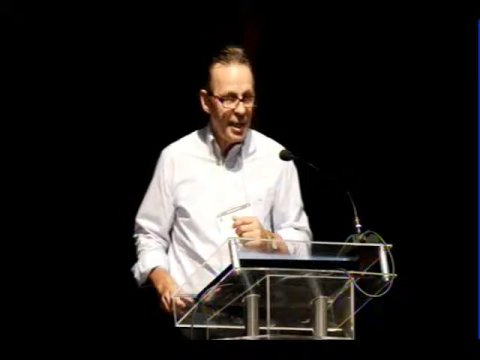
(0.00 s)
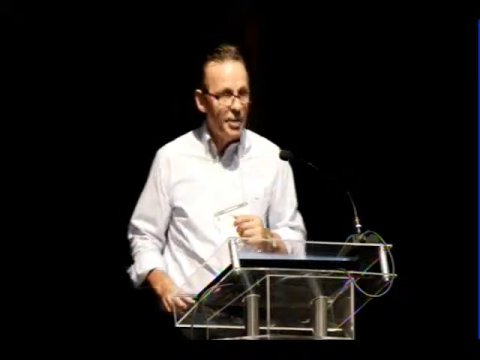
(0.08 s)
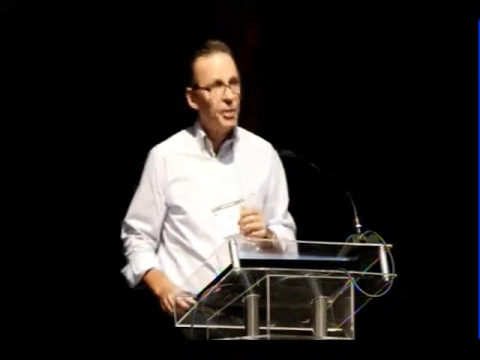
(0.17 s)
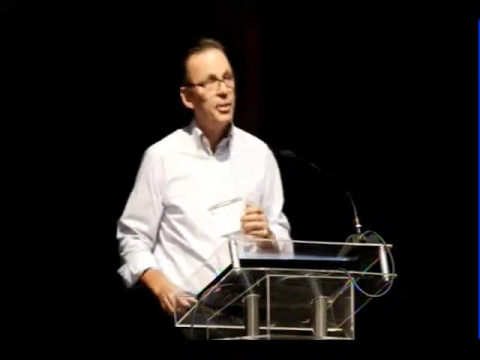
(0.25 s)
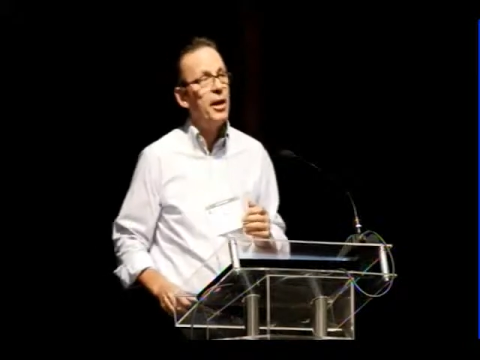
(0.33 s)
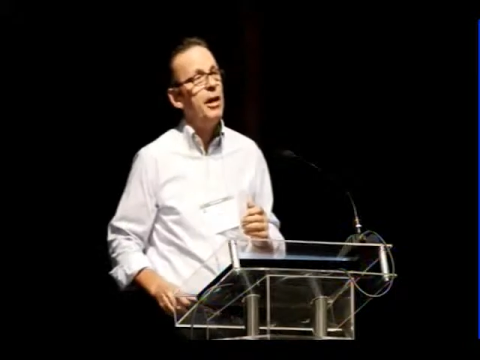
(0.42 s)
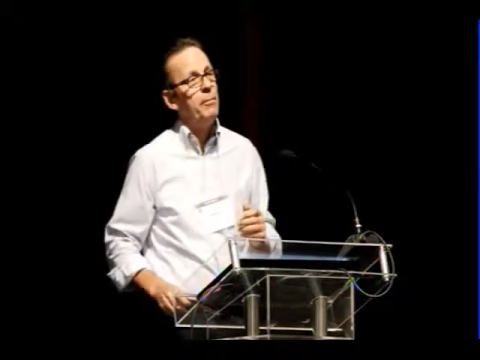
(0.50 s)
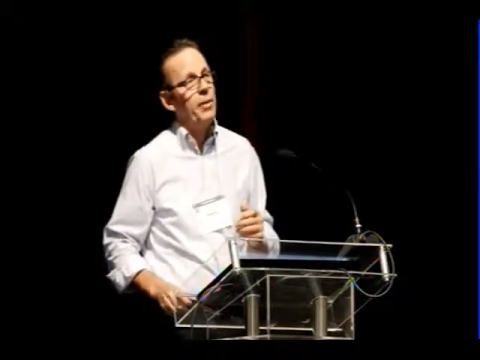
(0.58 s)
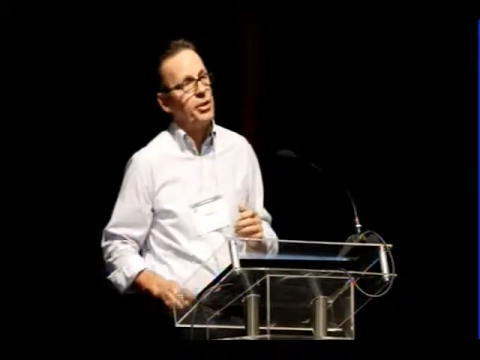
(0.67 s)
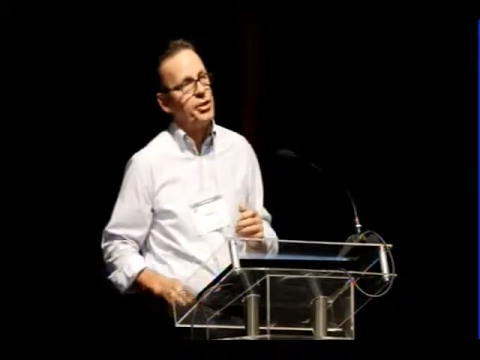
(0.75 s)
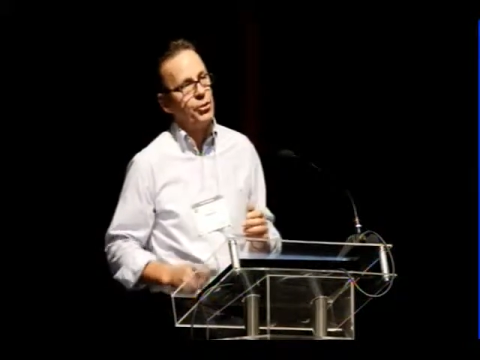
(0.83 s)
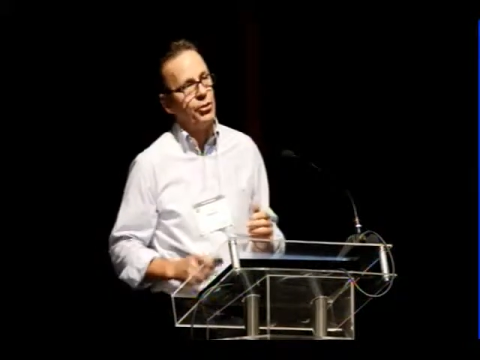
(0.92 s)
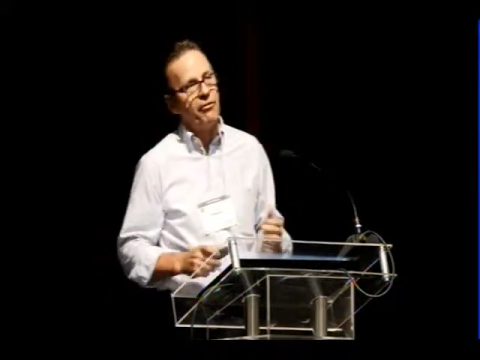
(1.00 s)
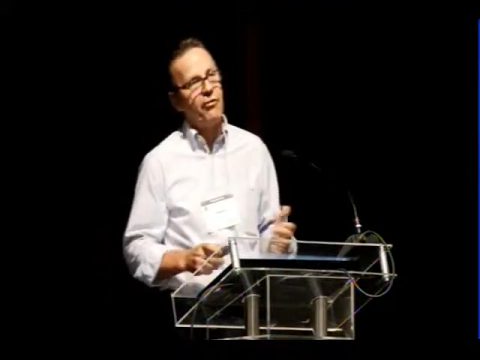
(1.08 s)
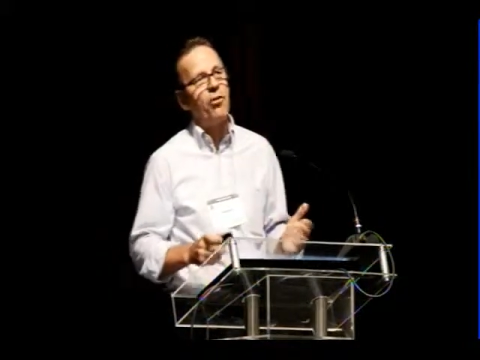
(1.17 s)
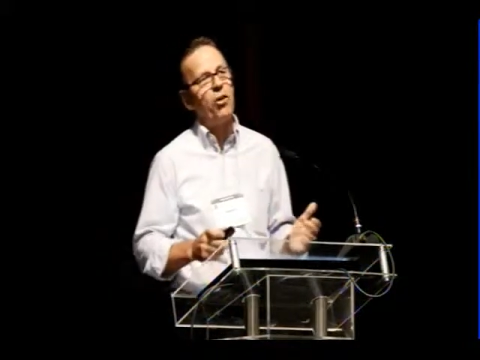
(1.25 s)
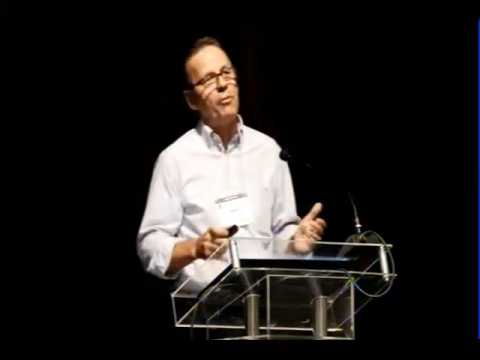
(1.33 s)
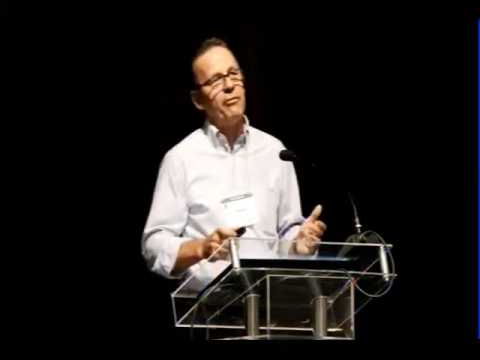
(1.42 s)
And the type, also the
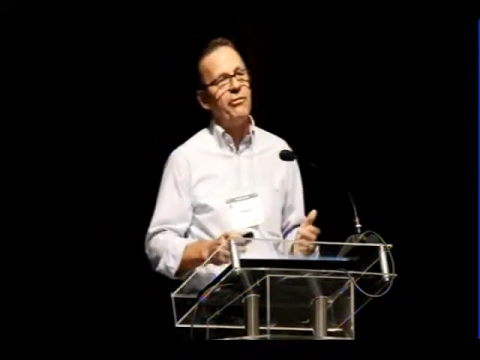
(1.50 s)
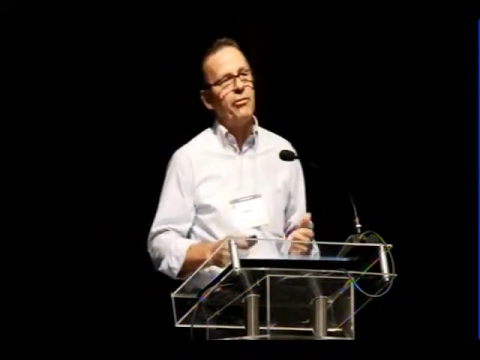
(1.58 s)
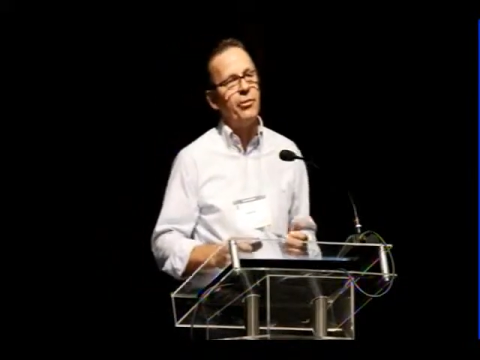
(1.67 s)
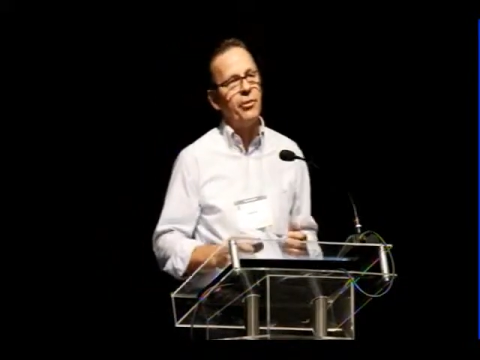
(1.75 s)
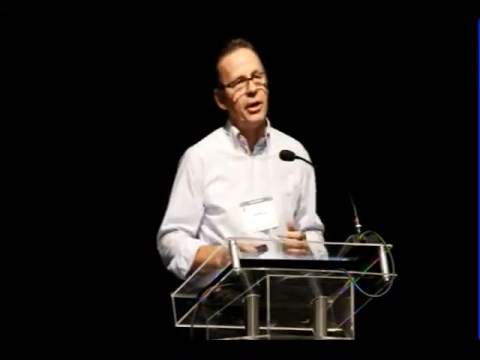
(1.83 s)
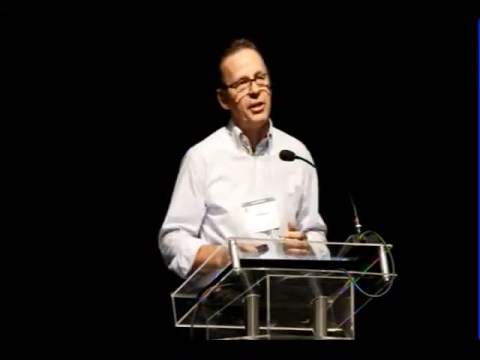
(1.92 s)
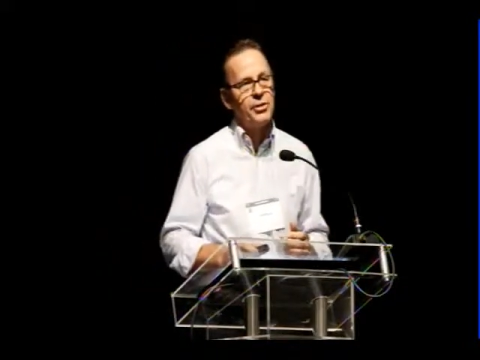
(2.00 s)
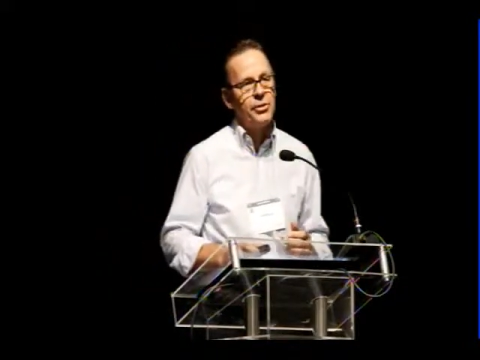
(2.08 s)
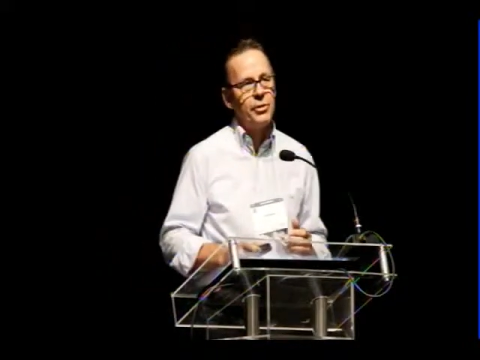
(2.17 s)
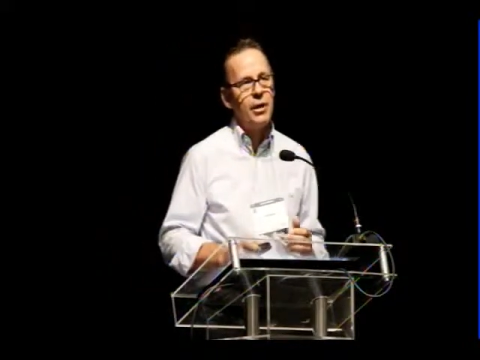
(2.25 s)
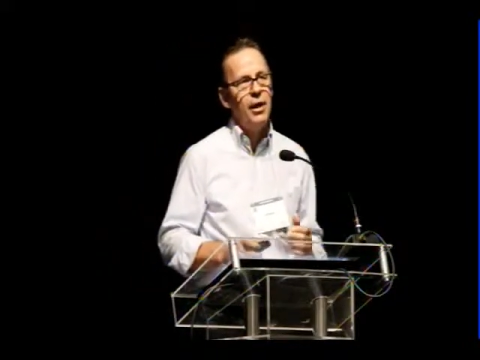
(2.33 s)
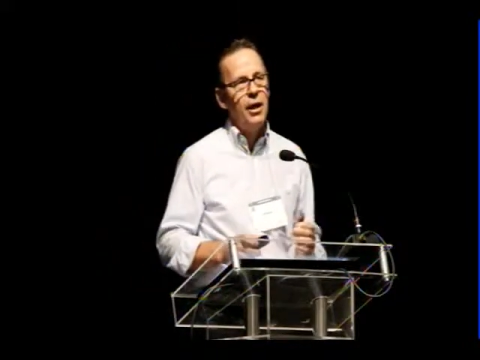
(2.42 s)
form of fertilizer